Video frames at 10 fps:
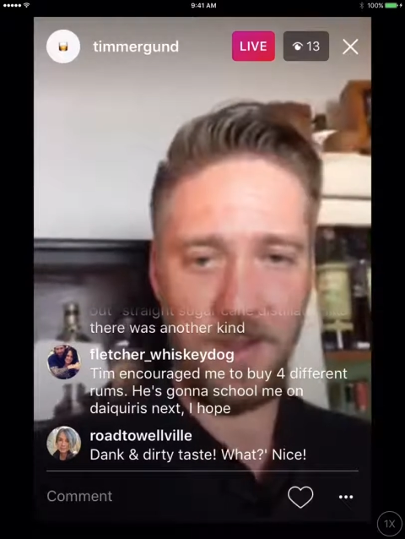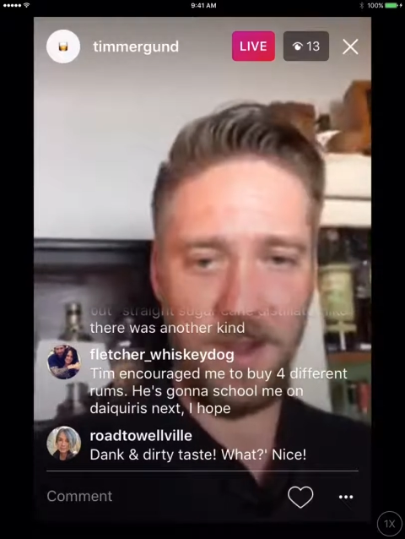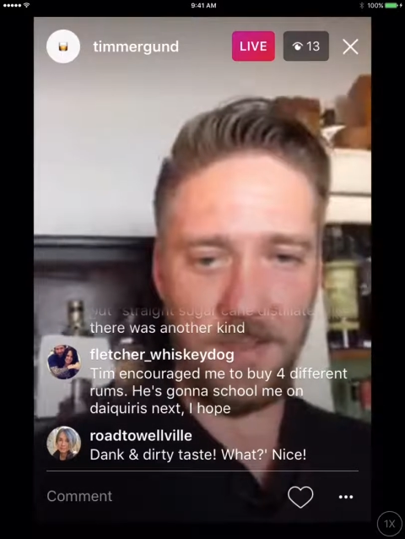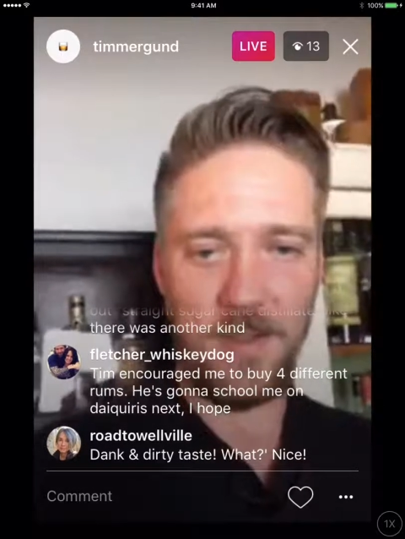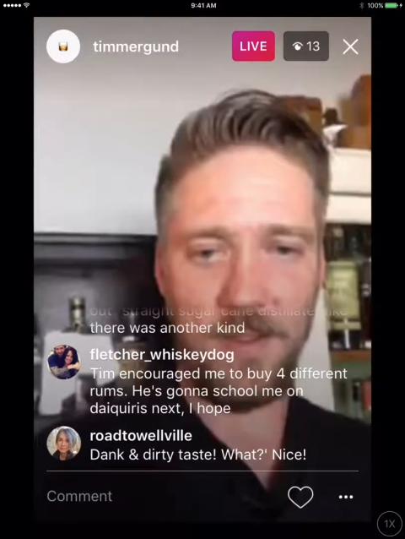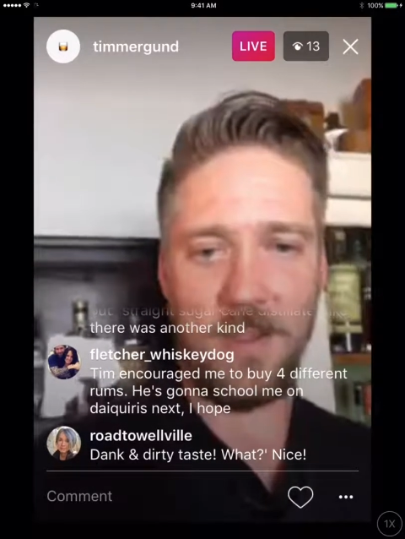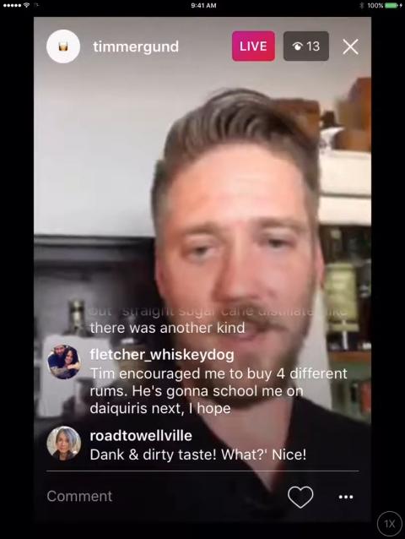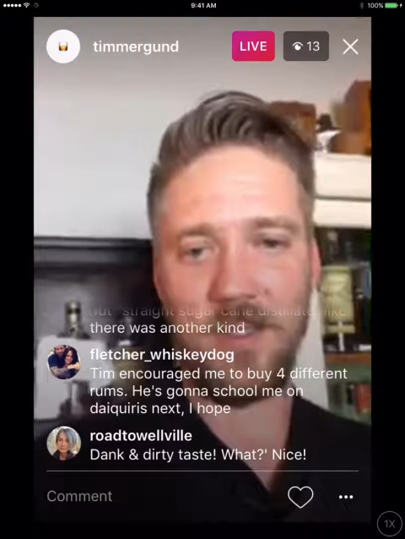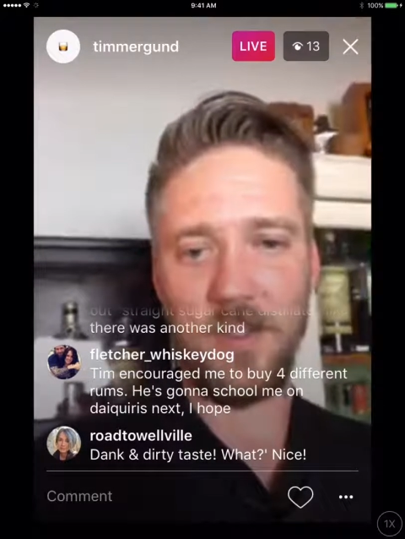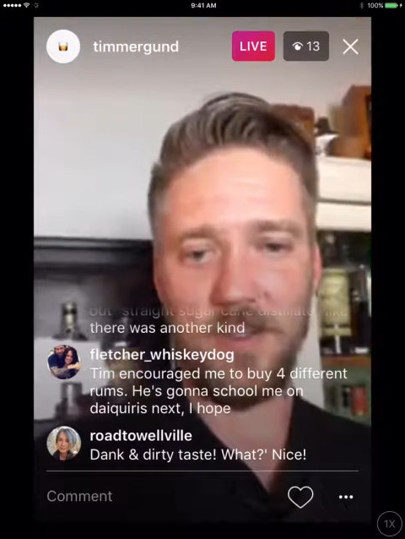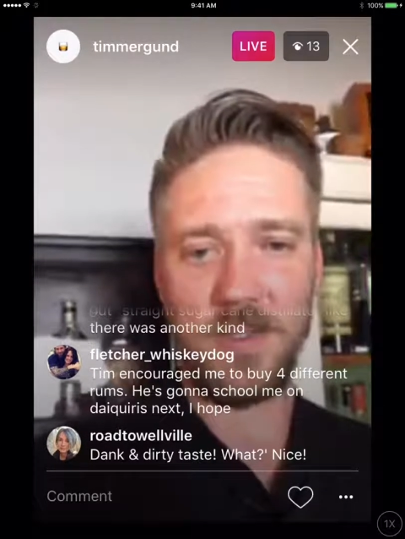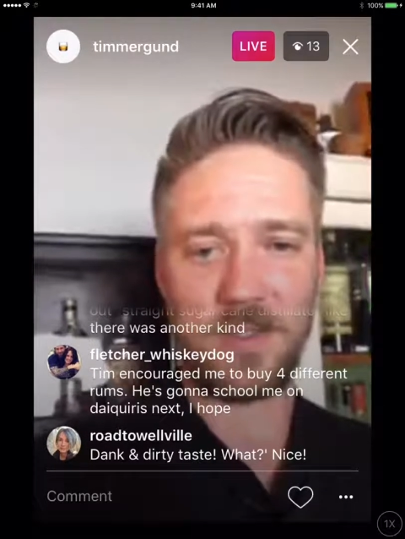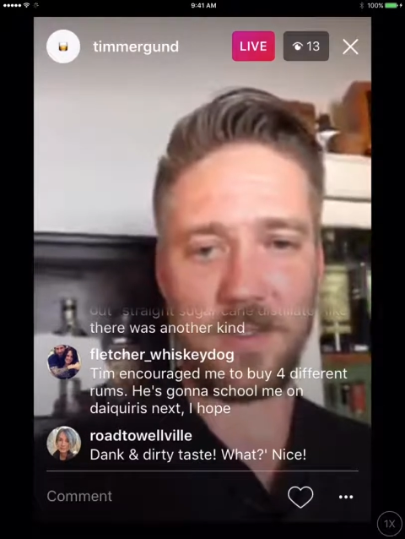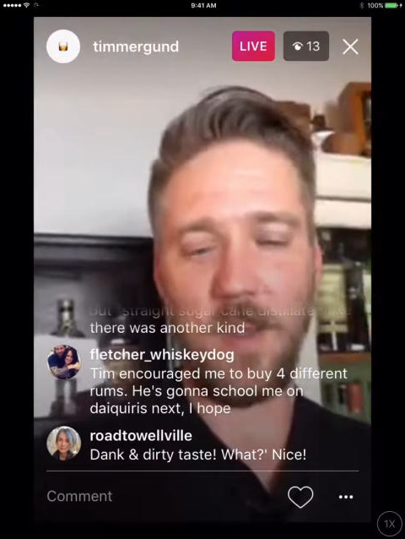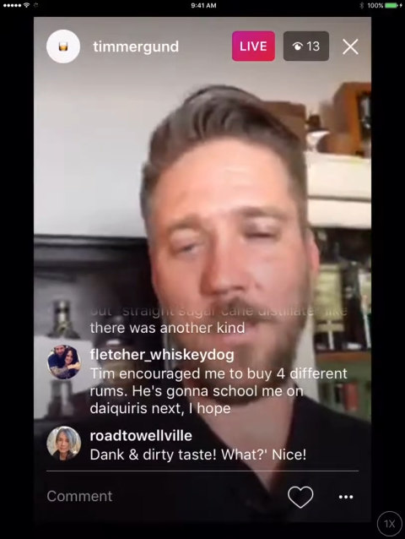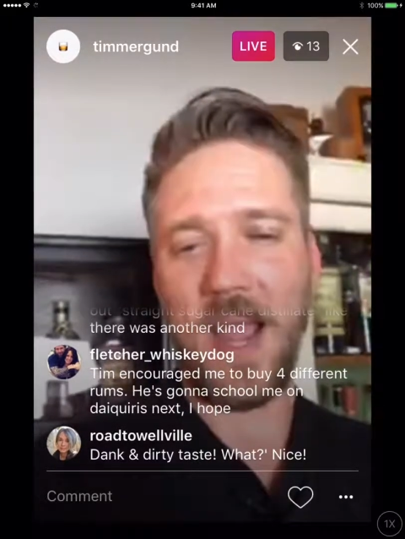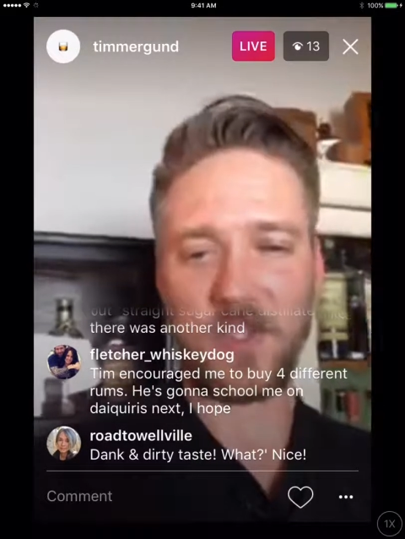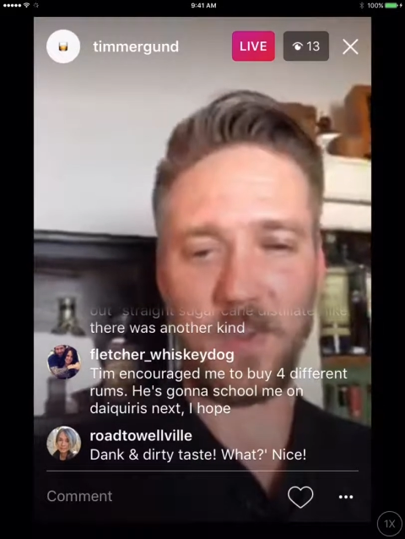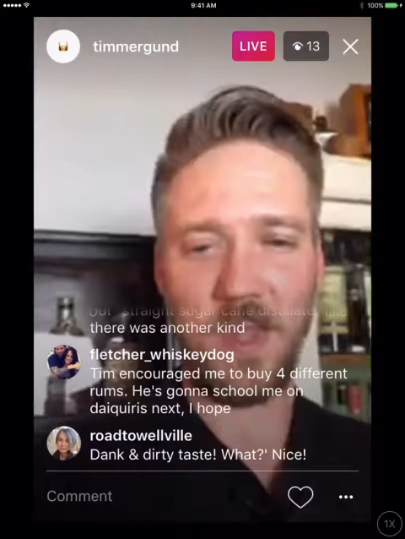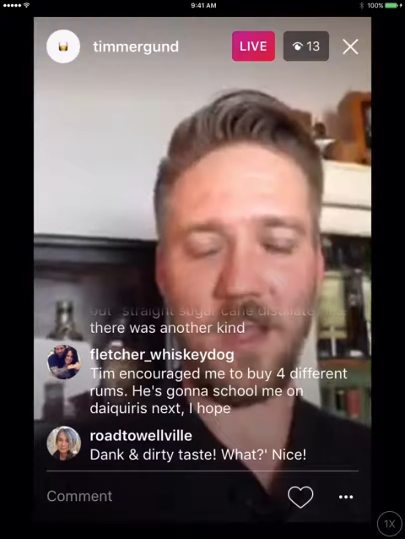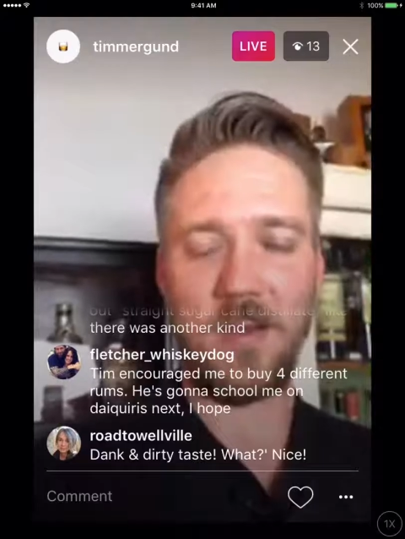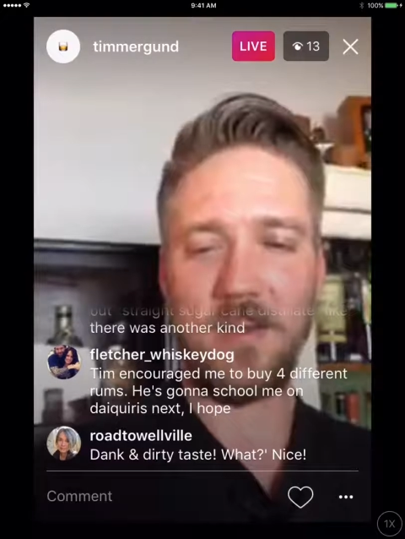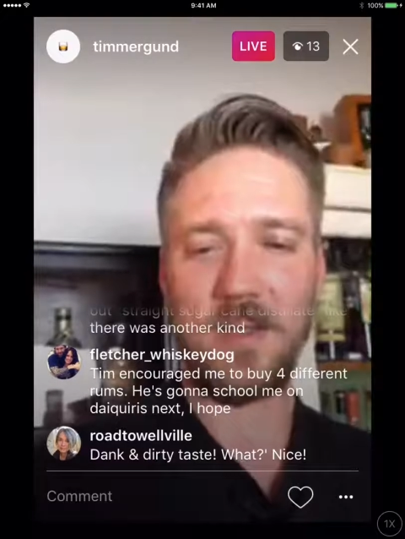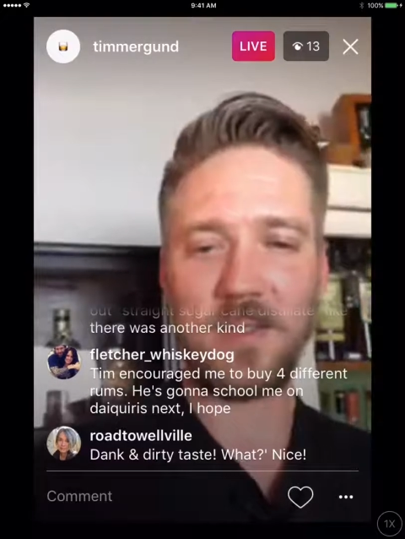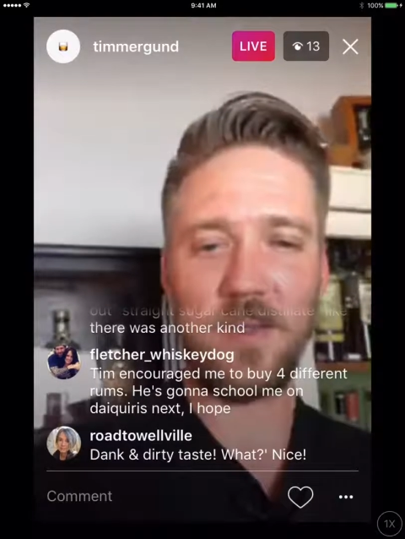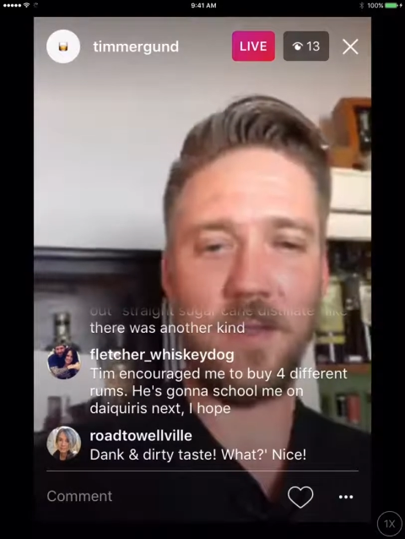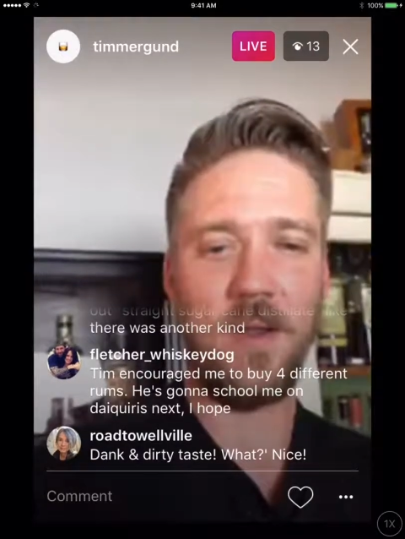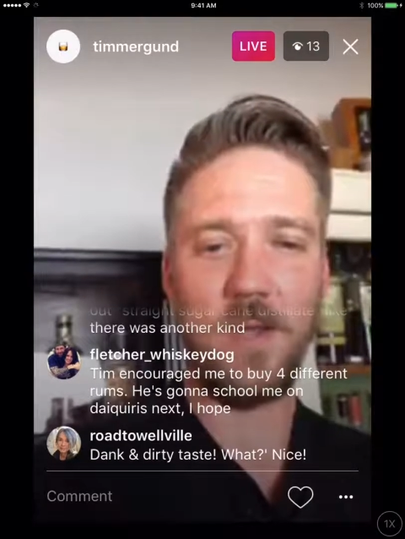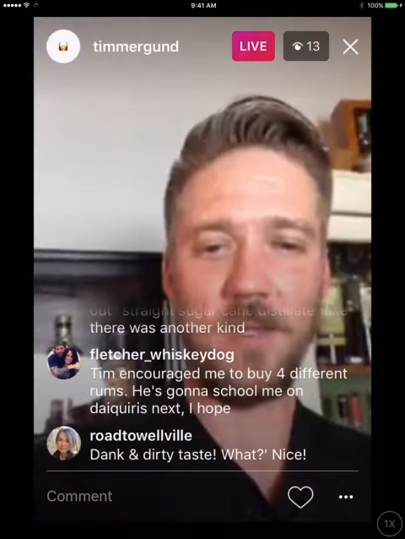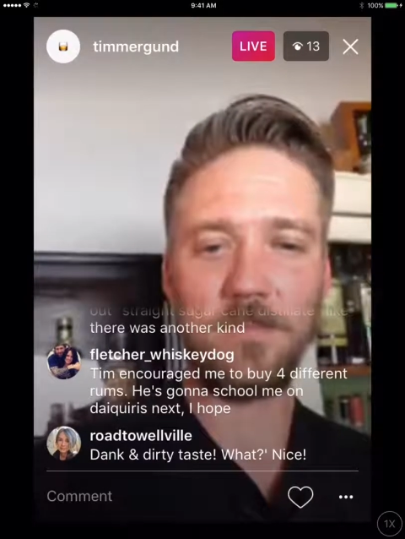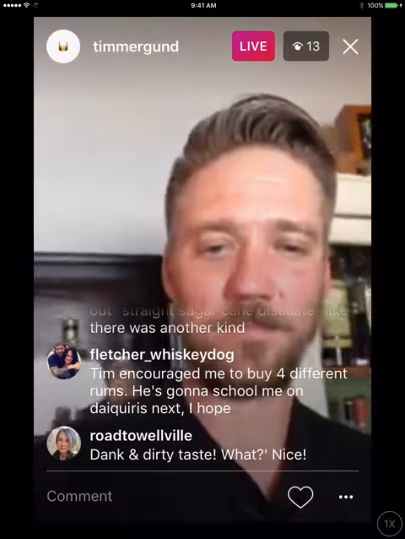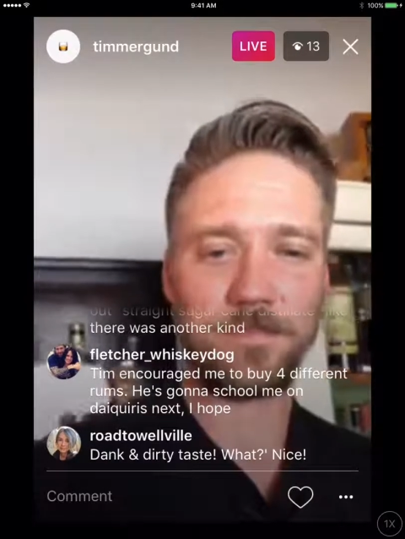And then they do a mash with that and a distillate of it.